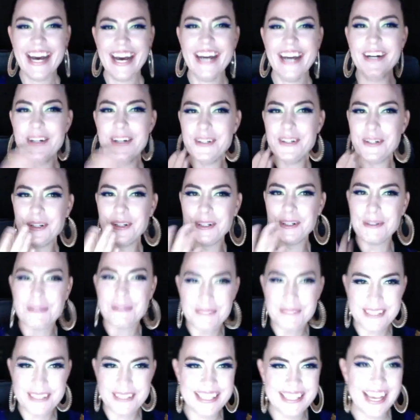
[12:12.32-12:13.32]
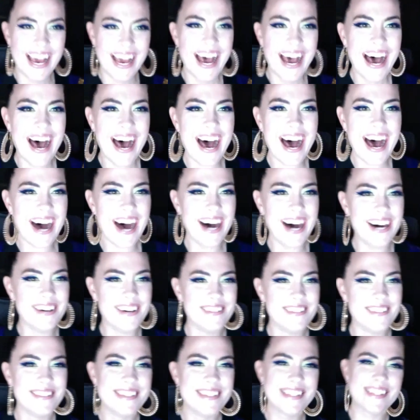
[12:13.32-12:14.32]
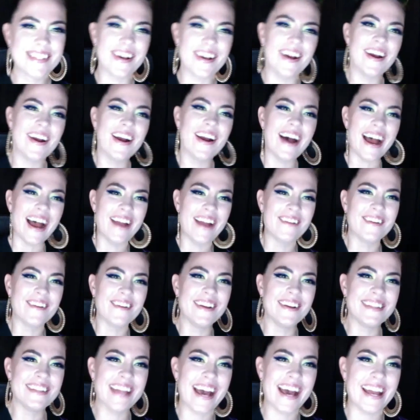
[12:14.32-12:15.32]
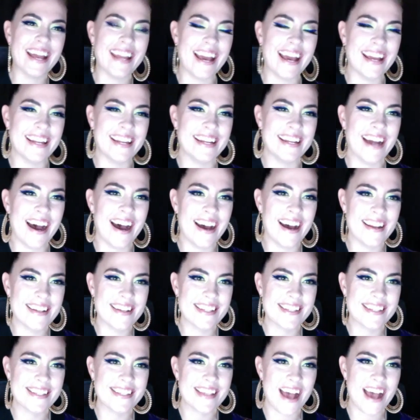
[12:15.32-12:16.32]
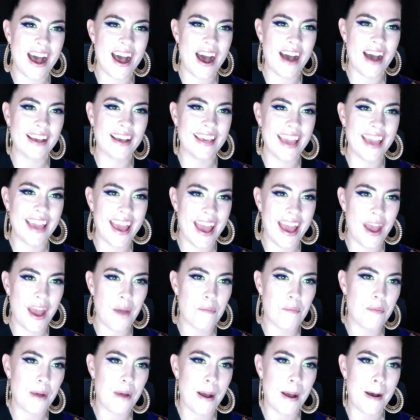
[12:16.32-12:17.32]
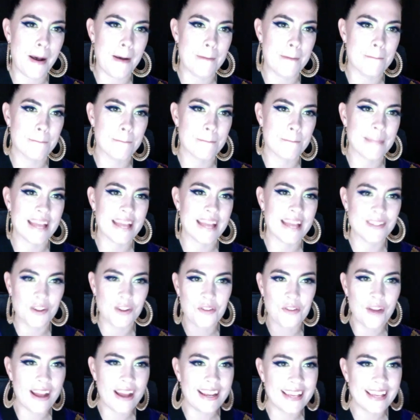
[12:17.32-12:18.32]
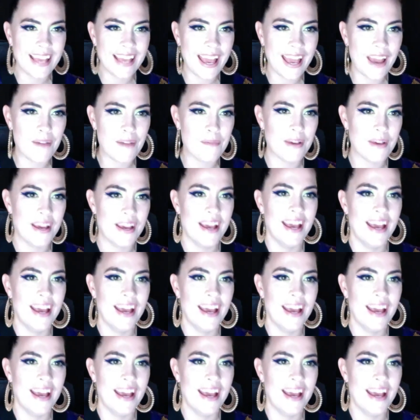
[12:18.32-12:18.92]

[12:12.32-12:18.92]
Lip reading: Oops. So I wrote that at an artist's camp, a songwriting camp,